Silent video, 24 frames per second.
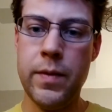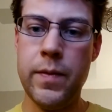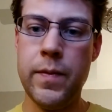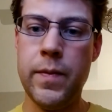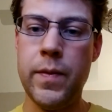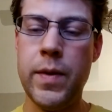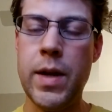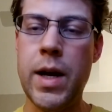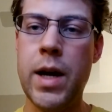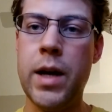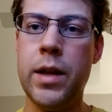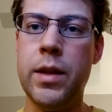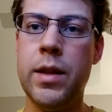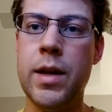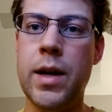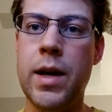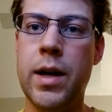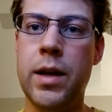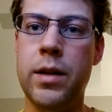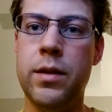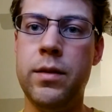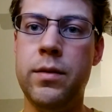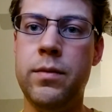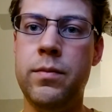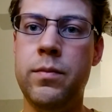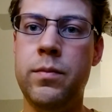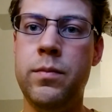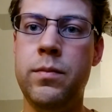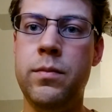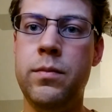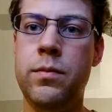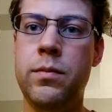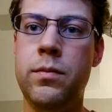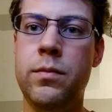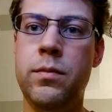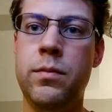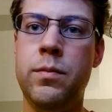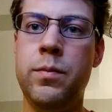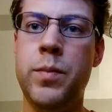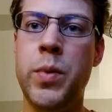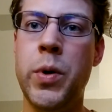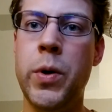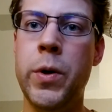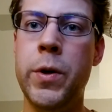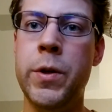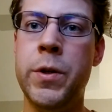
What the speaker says: have that push